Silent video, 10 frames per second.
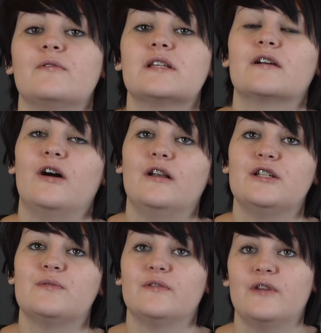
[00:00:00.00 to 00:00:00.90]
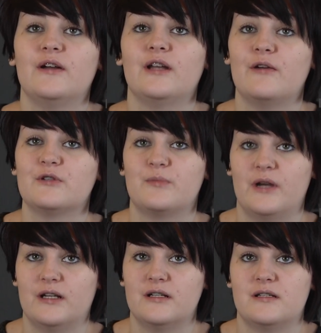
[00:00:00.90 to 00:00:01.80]
I was at college when I found out I was
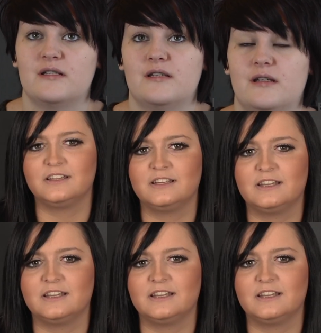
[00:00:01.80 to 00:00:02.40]
pregnant.